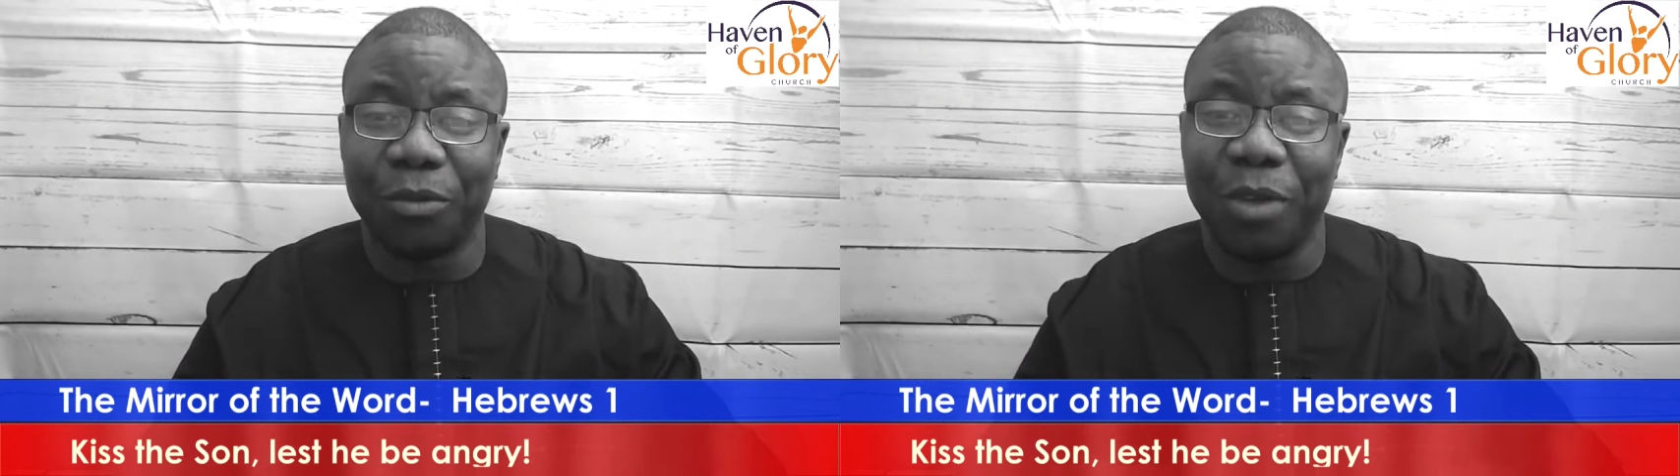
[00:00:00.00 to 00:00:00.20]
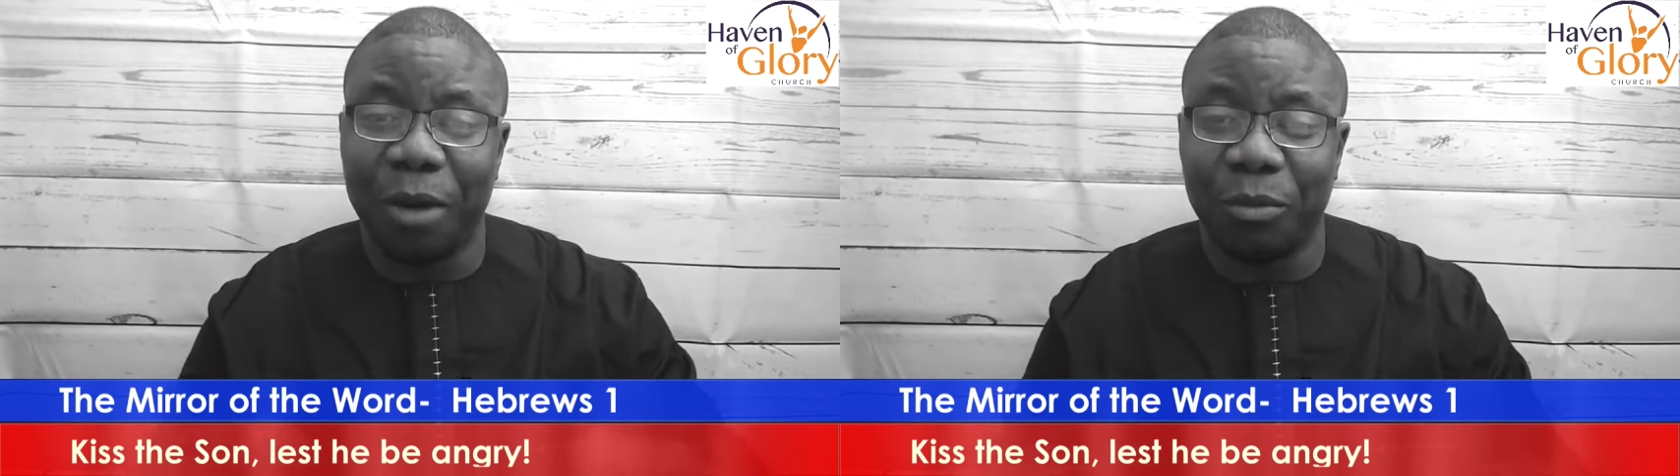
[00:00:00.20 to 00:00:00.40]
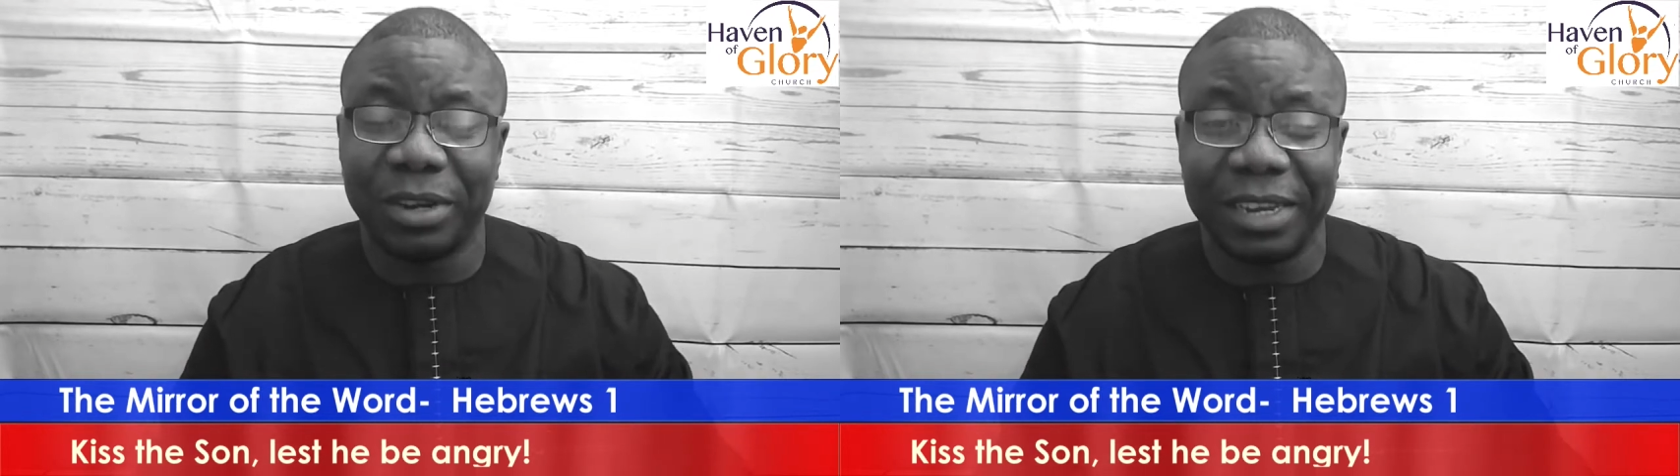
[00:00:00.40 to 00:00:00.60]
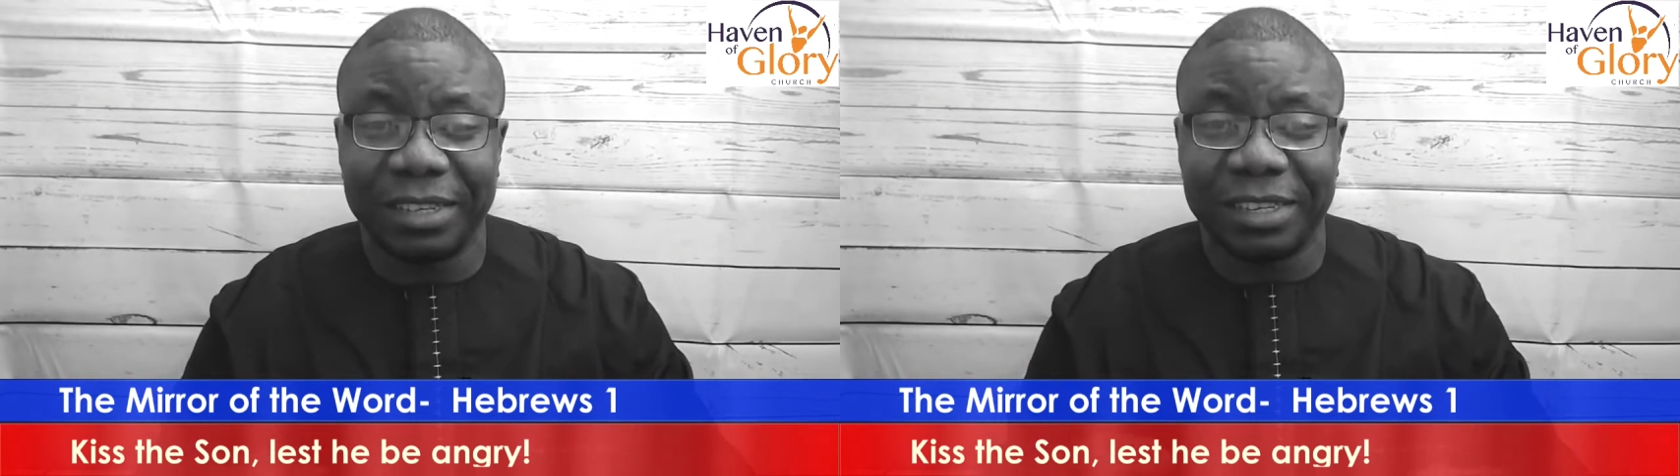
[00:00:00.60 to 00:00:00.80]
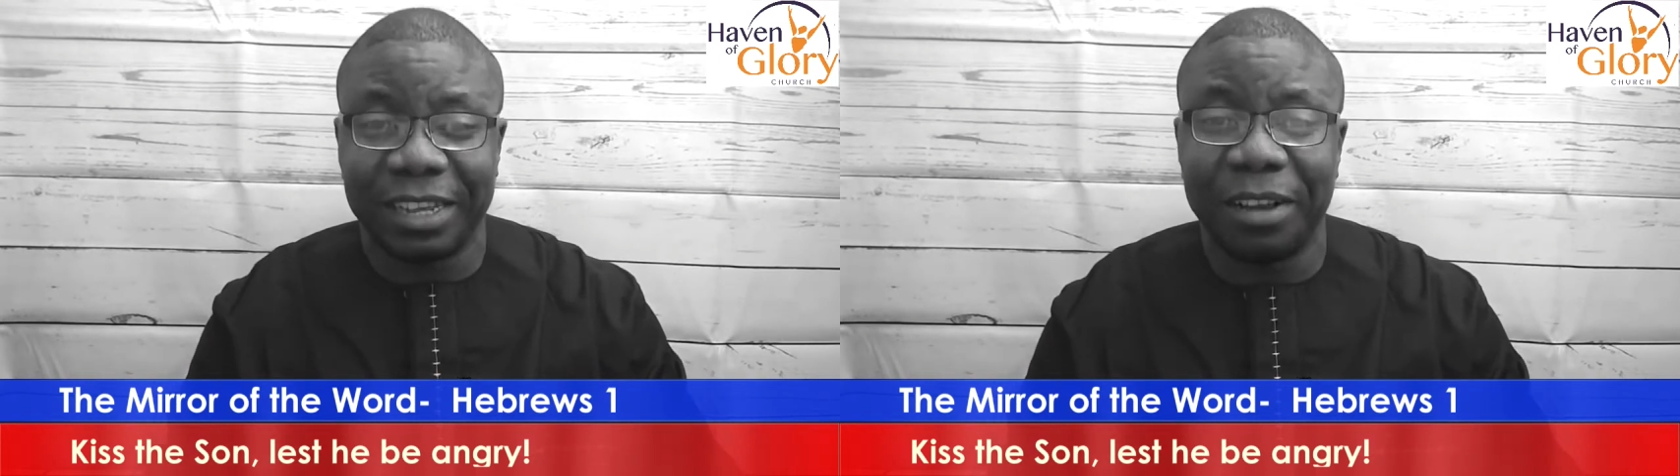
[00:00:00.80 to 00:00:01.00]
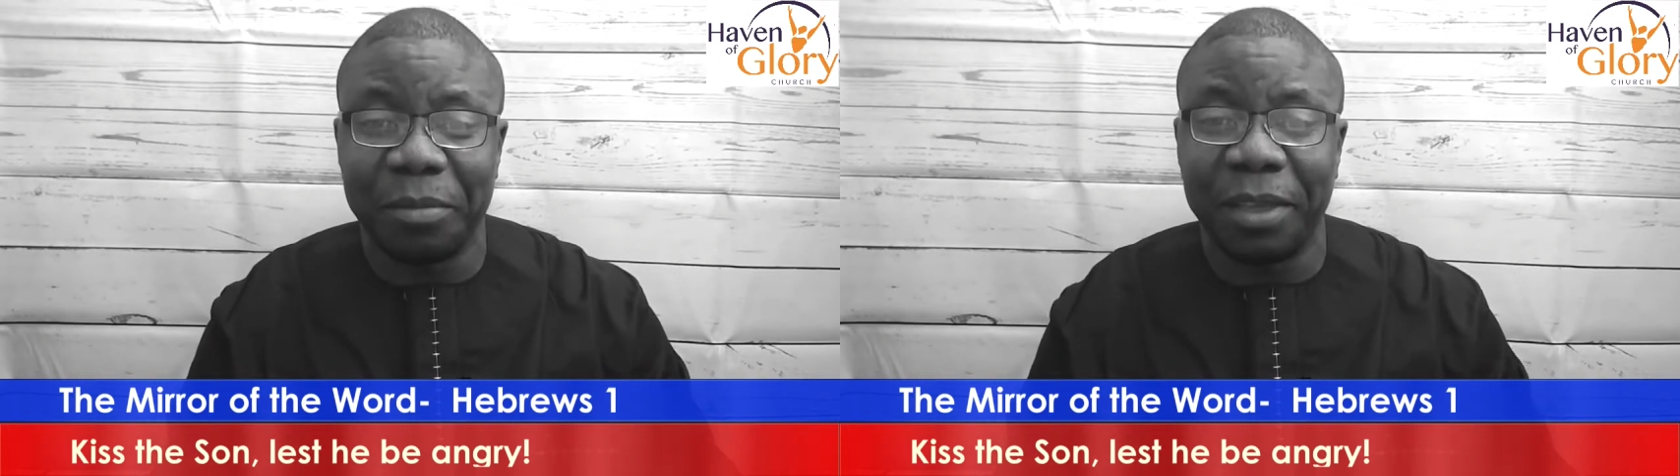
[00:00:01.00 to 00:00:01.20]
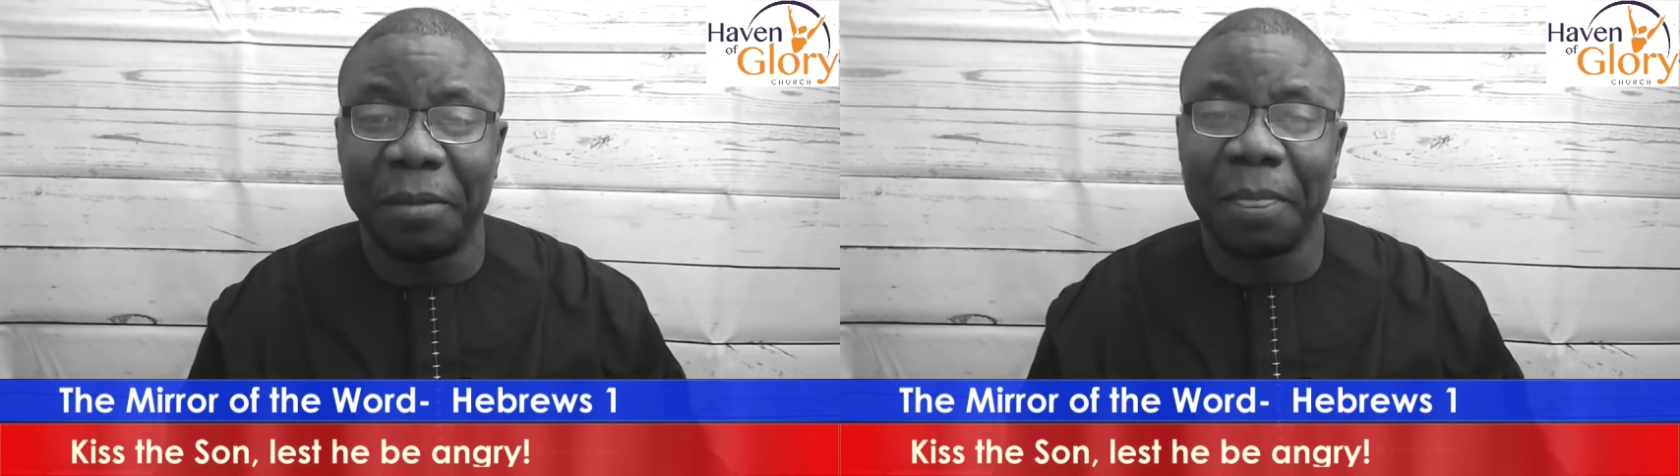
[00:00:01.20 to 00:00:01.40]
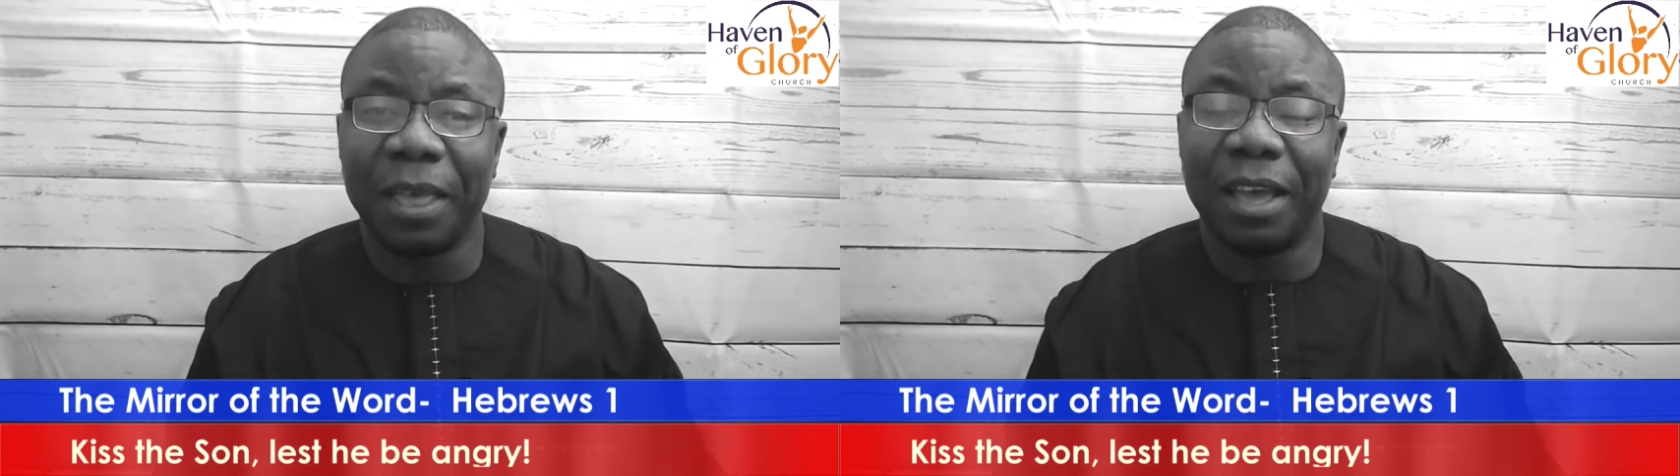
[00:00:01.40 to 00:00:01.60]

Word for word: of your witness tell me